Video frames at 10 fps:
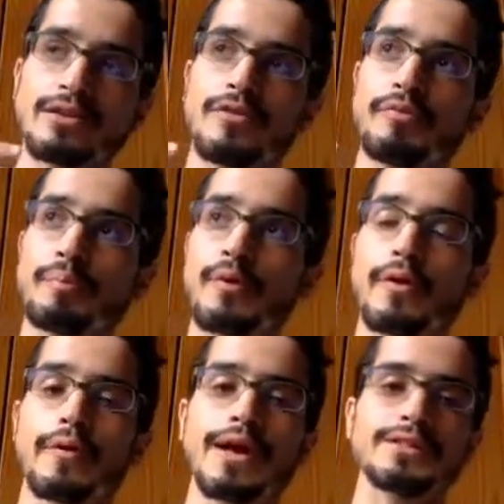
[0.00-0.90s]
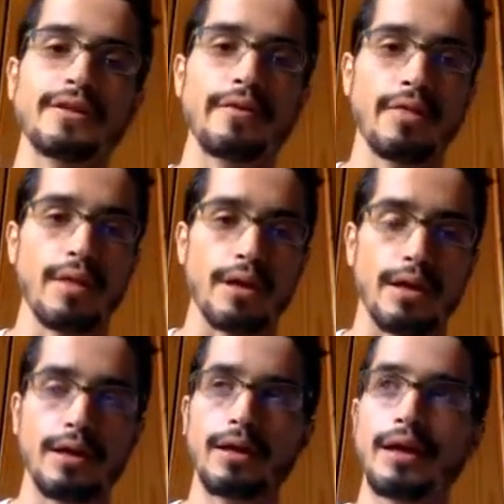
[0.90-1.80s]
of progressive
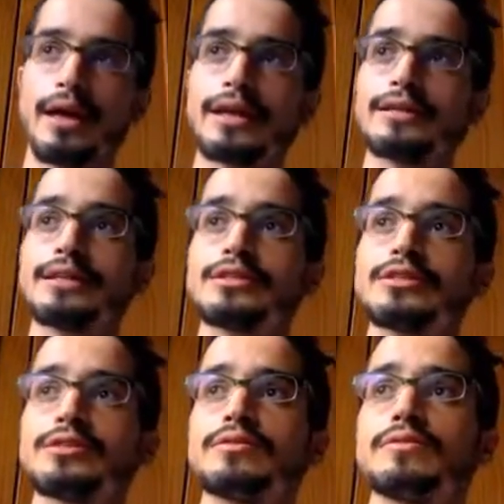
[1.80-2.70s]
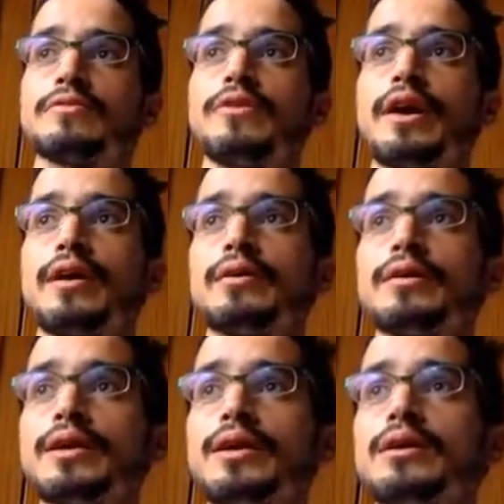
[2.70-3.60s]
thinking, and it's
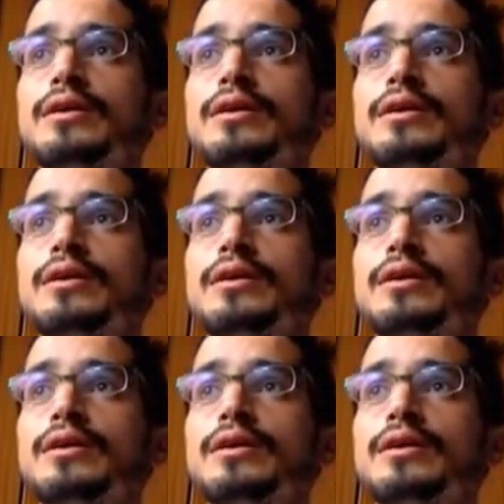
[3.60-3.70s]
very